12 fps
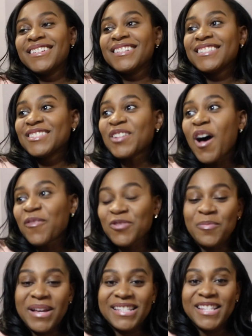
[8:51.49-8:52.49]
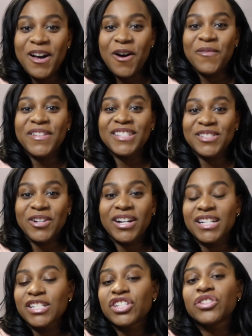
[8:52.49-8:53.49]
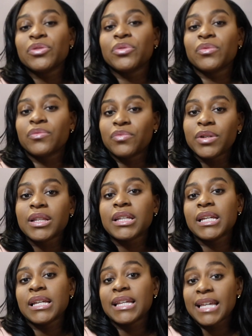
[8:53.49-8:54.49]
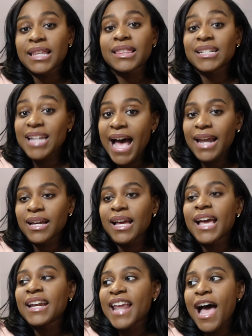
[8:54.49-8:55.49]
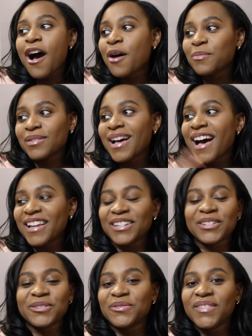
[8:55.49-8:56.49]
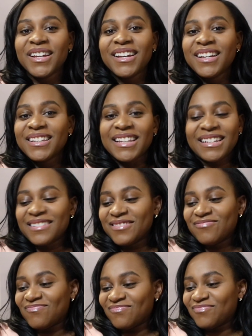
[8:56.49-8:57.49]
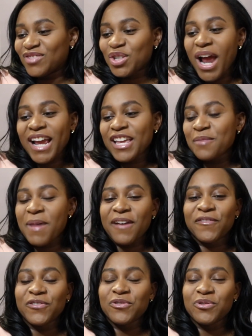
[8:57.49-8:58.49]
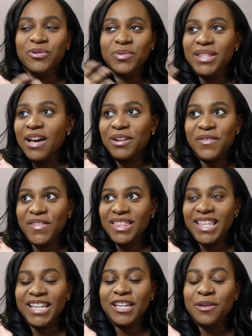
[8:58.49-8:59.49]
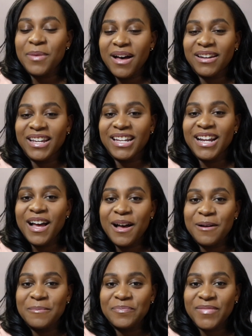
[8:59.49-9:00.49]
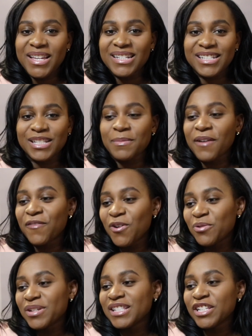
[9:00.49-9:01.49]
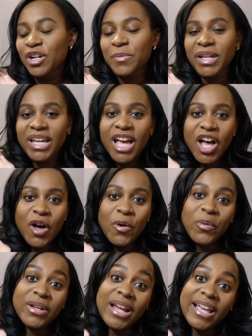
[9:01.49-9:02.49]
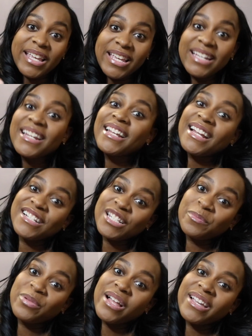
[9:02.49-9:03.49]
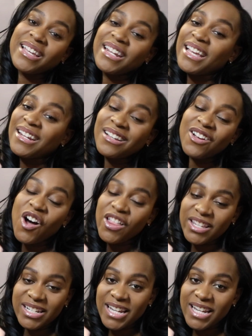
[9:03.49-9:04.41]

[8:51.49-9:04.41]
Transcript: soft on myself and started to really get the data. And now I'm kind of like tracking my food without even thinking about it. Um, it's just my phone is near me when I eat and I just plug it in and call it a